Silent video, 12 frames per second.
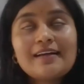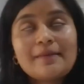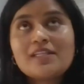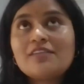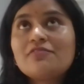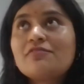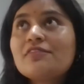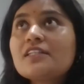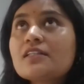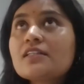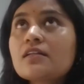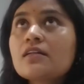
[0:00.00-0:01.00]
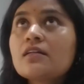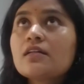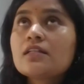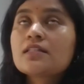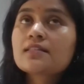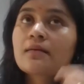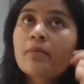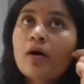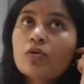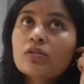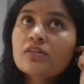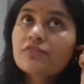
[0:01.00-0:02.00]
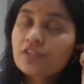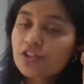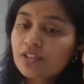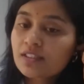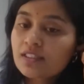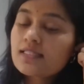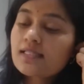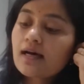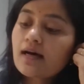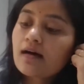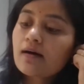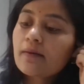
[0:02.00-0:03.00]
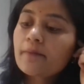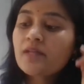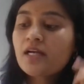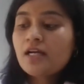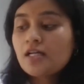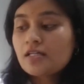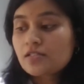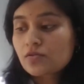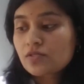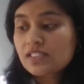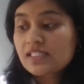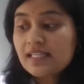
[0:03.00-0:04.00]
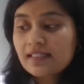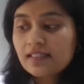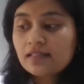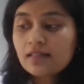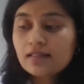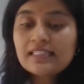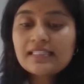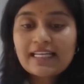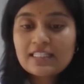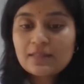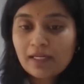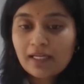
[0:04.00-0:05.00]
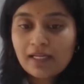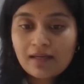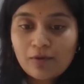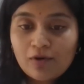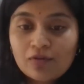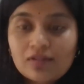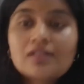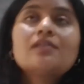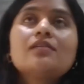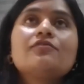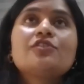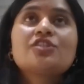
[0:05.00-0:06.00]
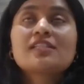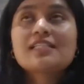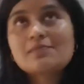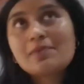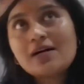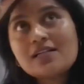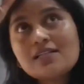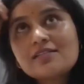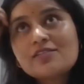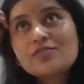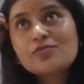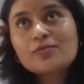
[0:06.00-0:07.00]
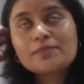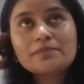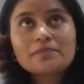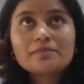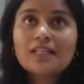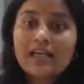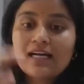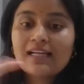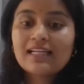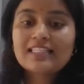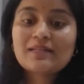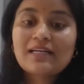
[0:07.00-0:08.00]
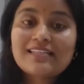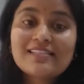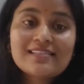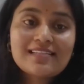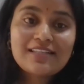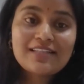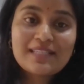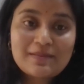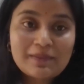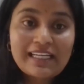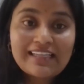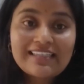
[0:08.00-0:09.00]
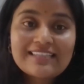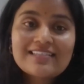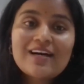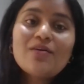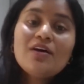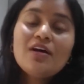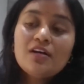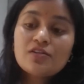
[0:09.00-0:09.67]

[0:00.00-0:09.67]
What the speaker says: Yeah, if it's about the fisheries, so since I didn't explain about the fisheries part, so I'll try to explain it now.